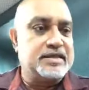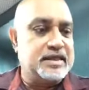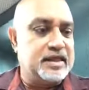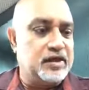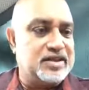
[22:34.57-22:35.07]

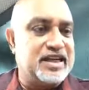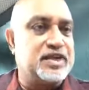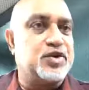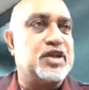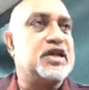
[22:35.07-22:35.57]
your
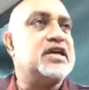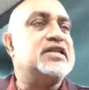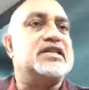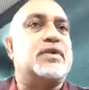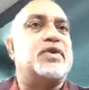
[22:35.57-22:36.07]
sexual
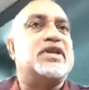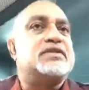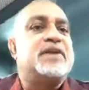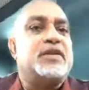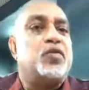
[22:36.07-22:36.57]
urges and what has
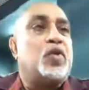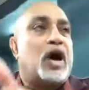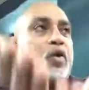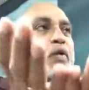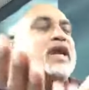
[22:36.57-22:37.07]
been
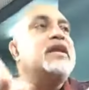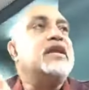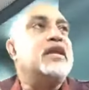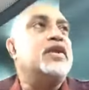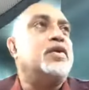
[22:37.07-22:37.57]

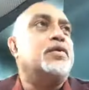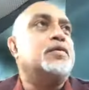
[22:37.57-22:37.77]
awakening you.